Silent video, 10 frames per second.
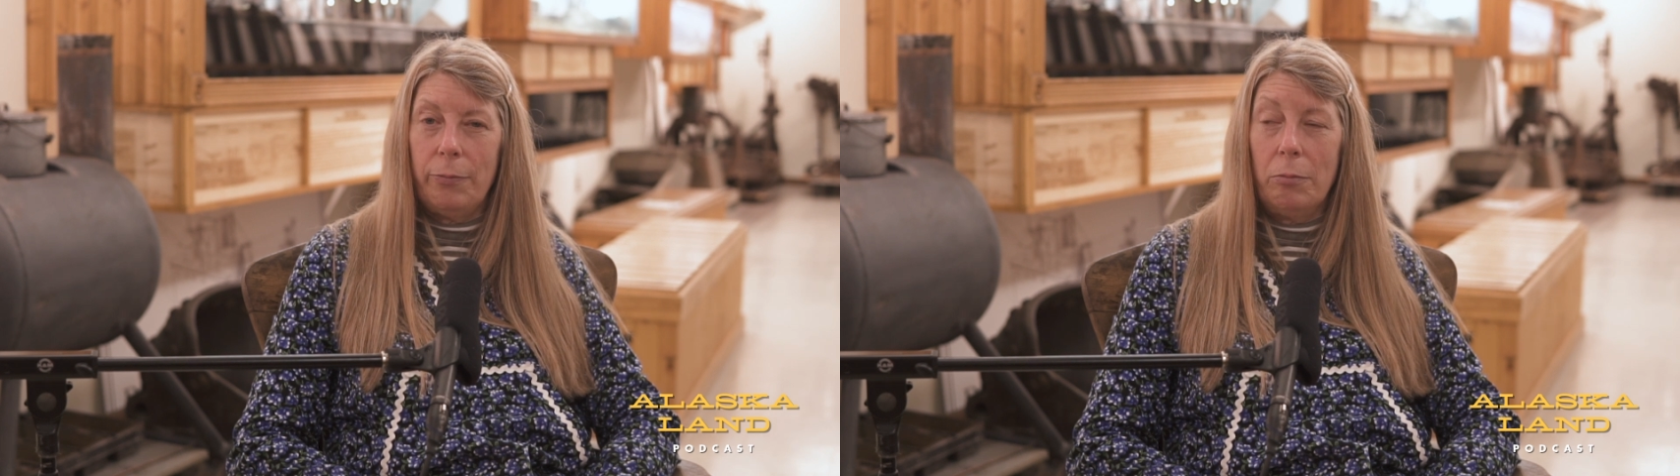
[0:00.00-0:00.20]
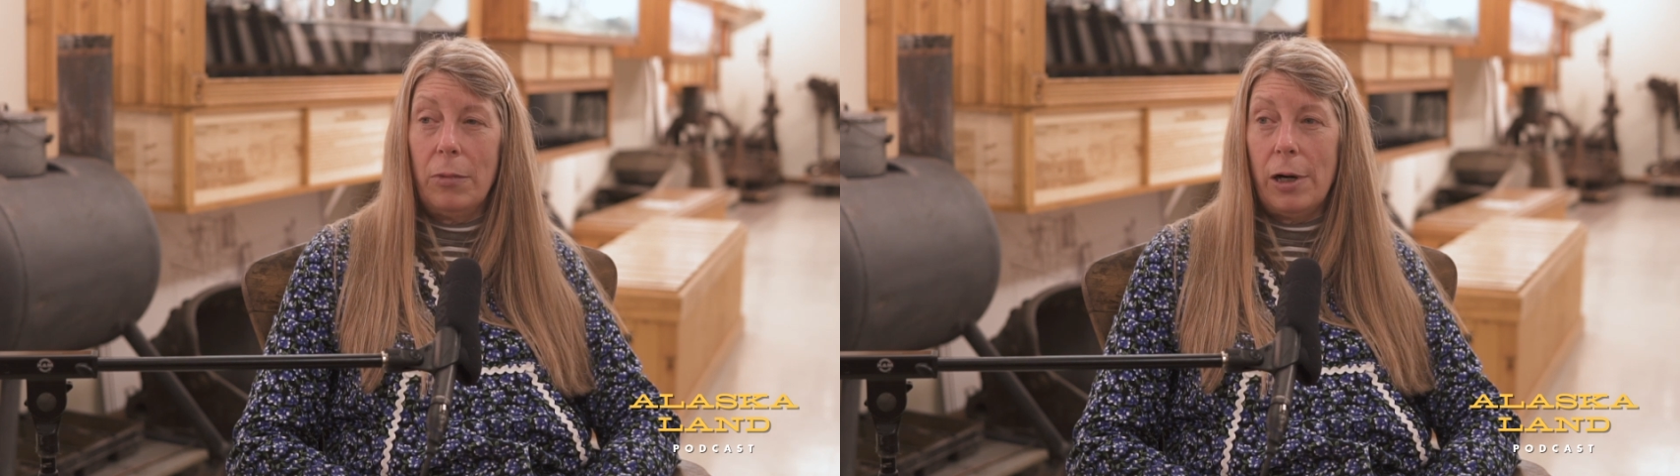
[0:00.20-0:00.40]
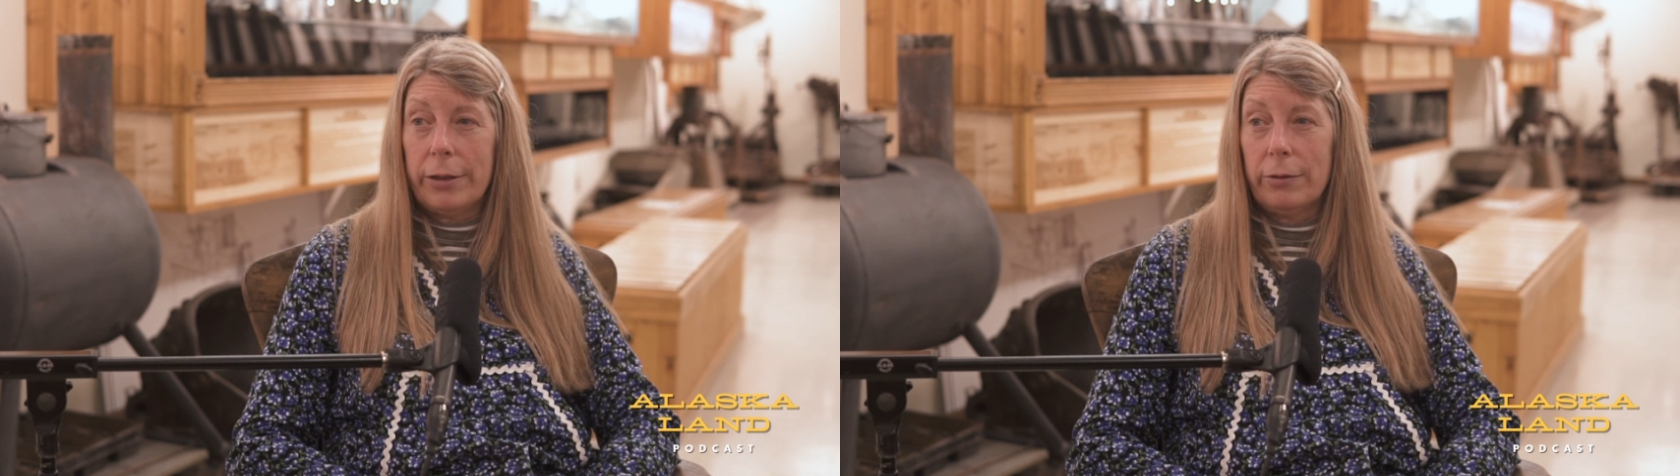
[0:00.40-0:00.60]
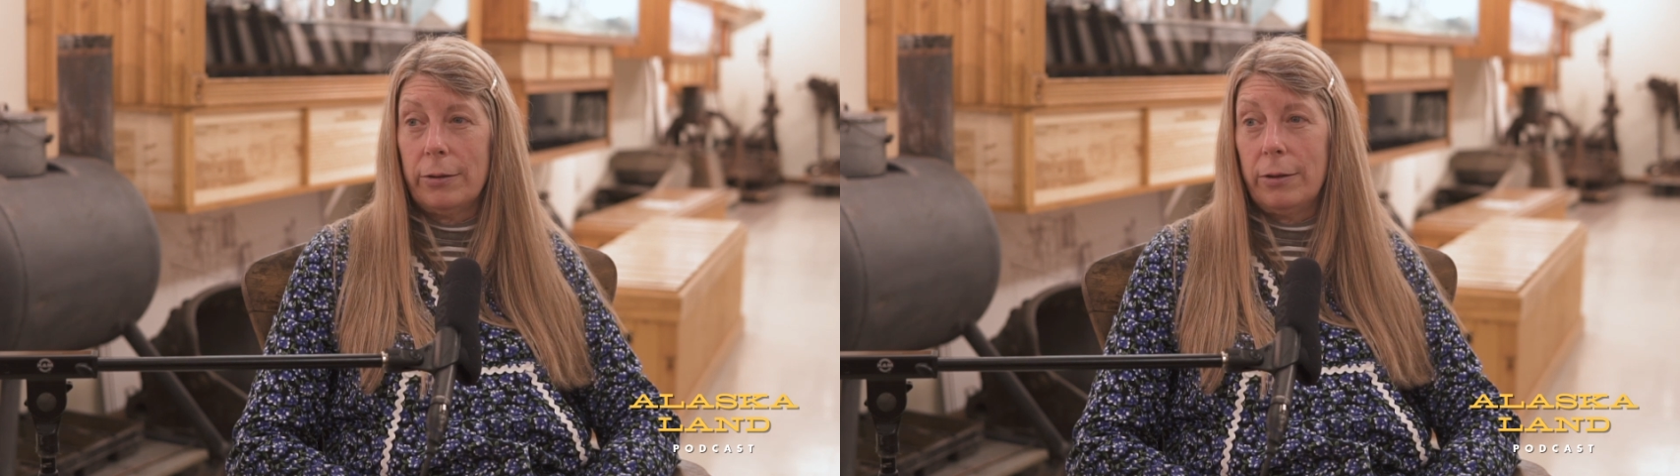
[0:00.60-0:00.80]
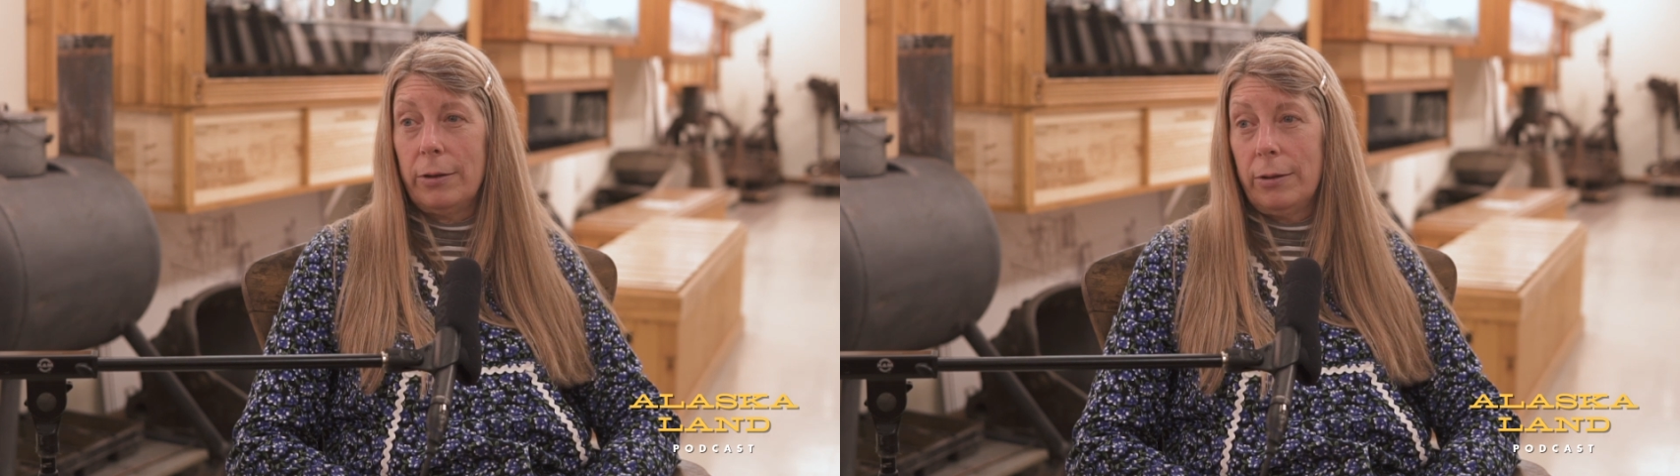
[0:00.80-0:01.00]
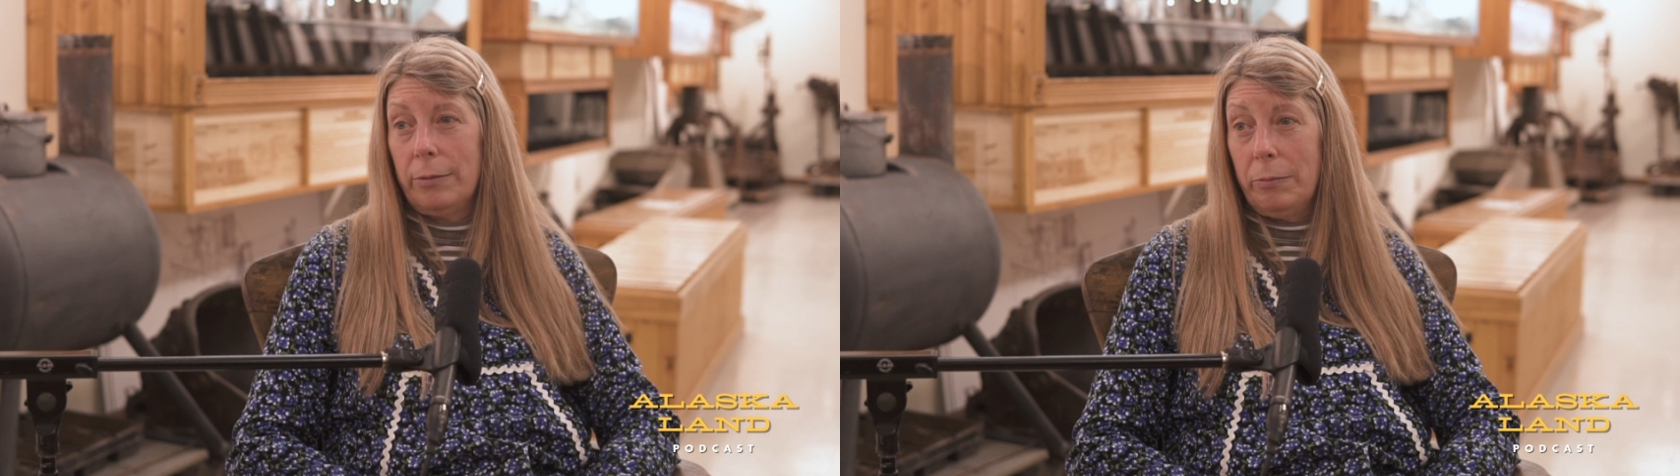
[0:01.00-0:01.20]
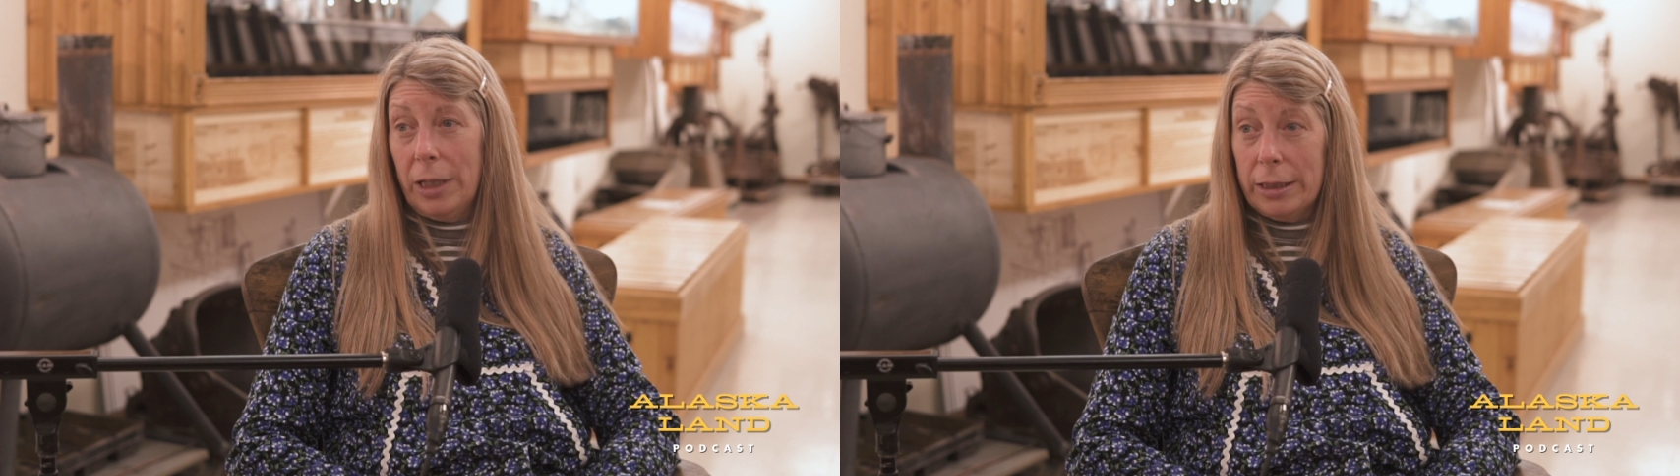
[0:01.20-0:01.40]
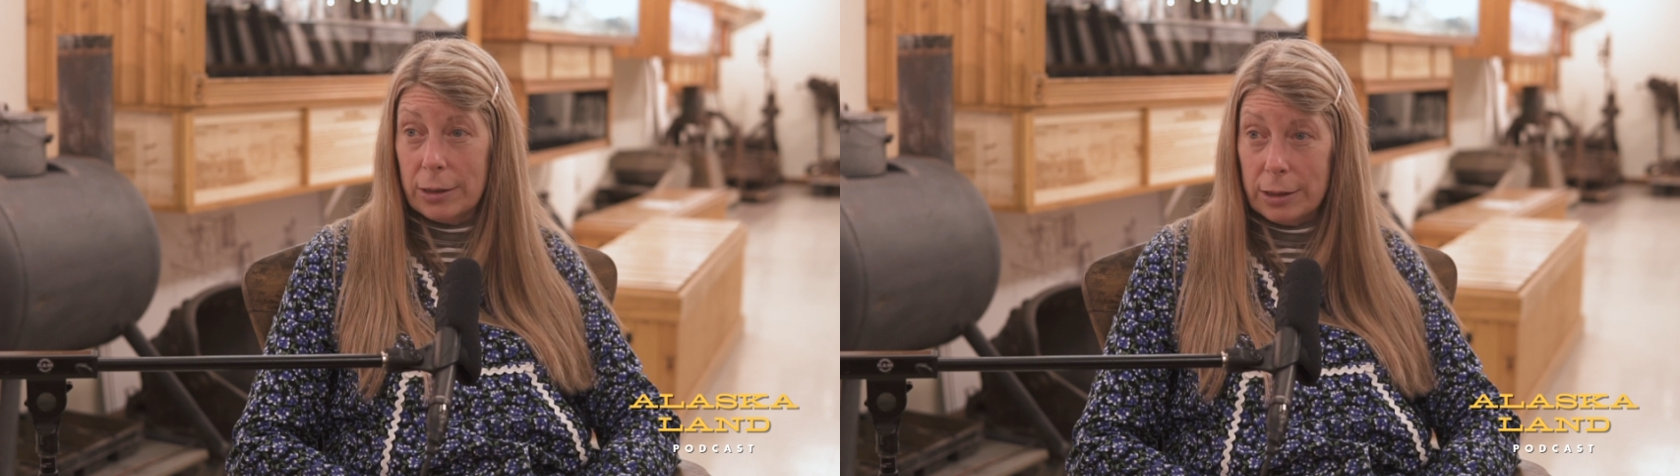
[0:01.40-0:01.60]
modern
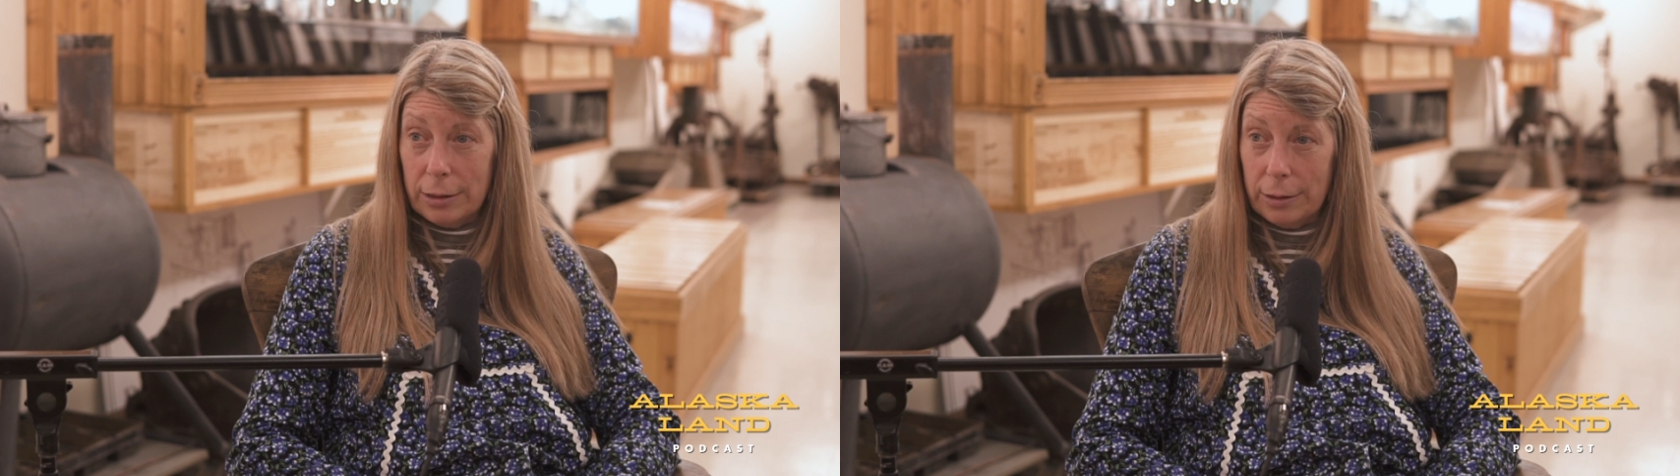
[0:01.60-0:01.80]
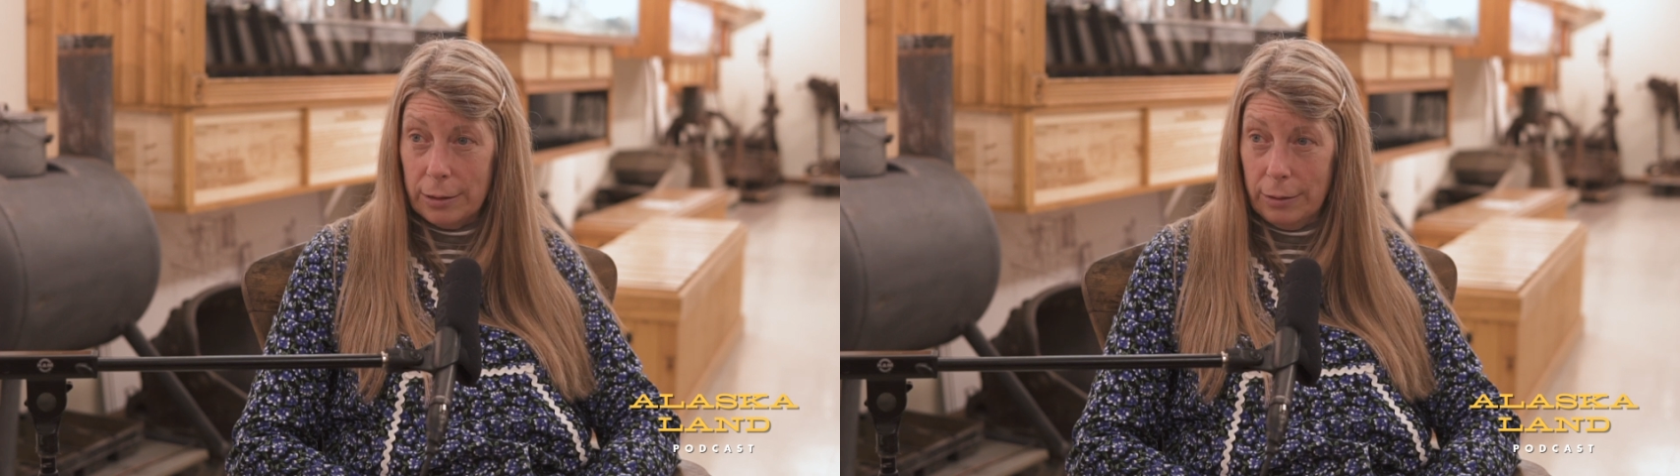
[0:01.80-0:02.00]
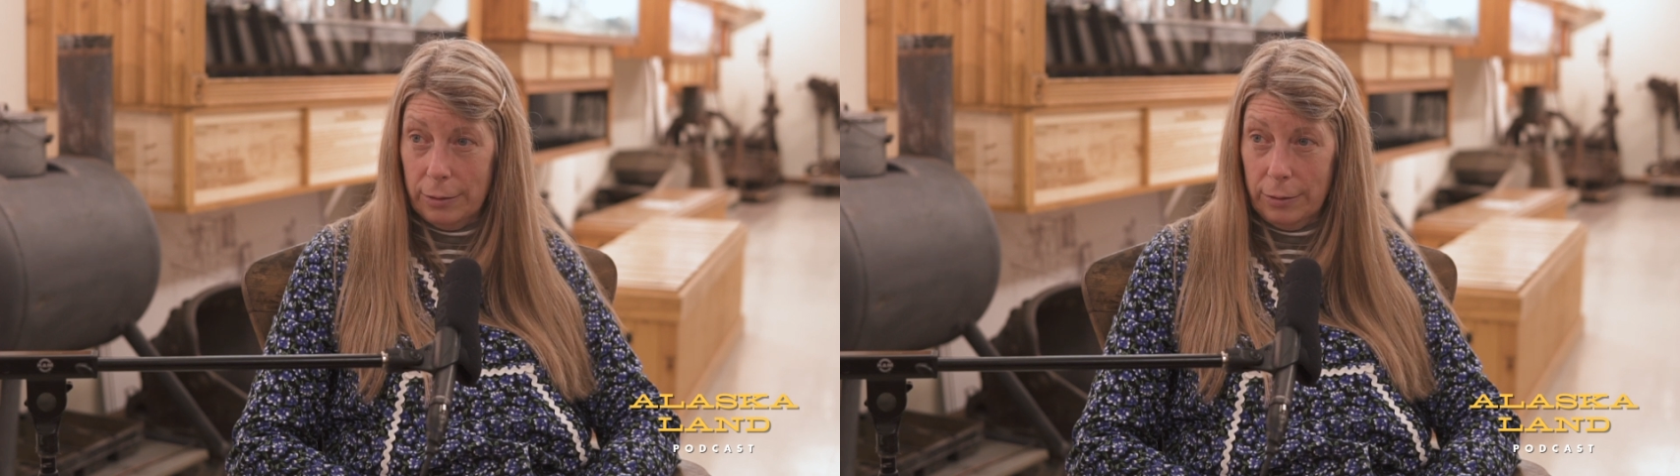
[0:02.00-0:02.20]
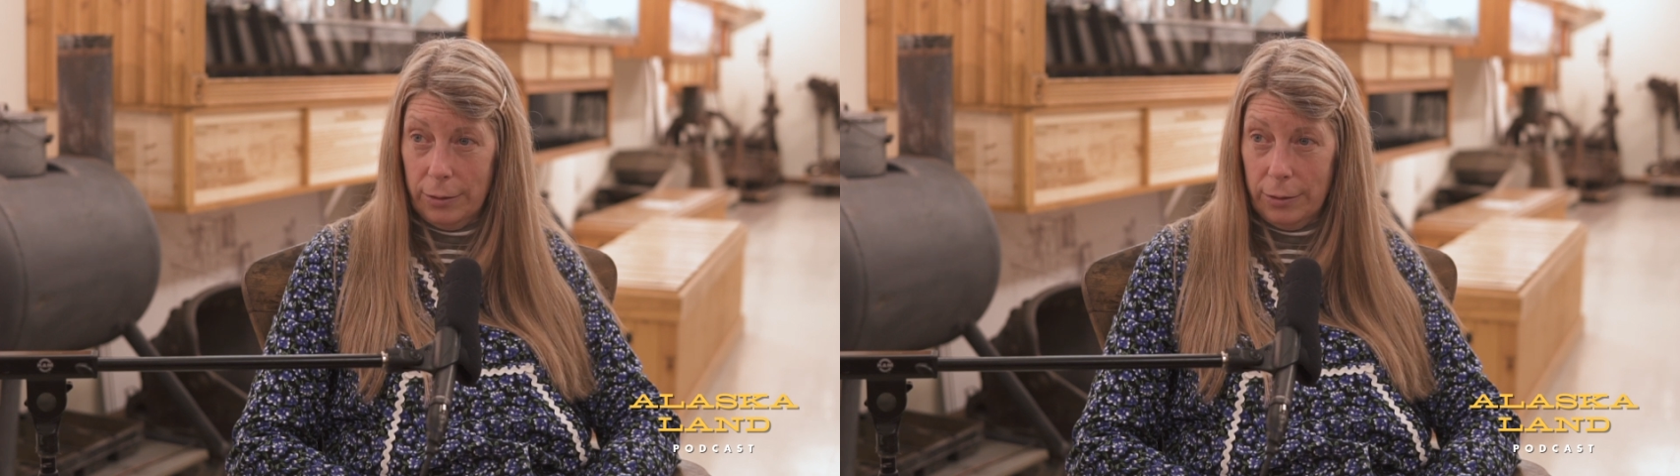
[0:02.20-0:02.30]
medicine,